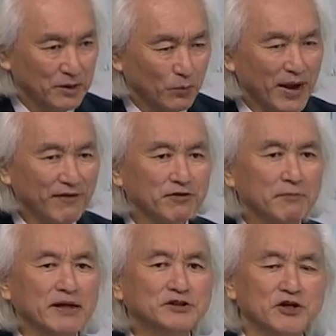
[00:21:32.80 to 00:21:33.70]
We have to
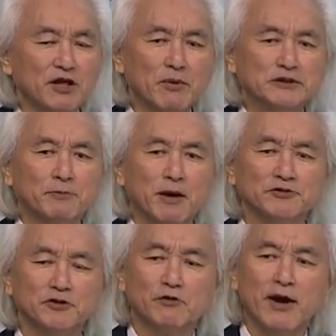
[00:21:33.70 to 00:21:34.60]
make sure that we
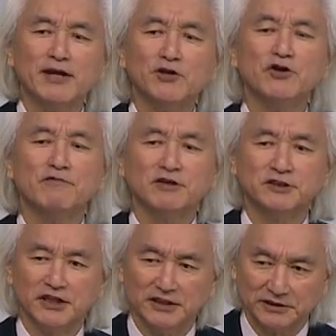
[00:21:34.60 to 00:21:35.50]
sponsor great
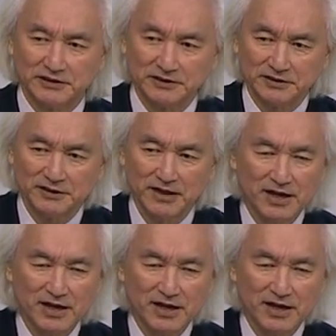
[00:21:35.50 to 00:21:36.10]
universities,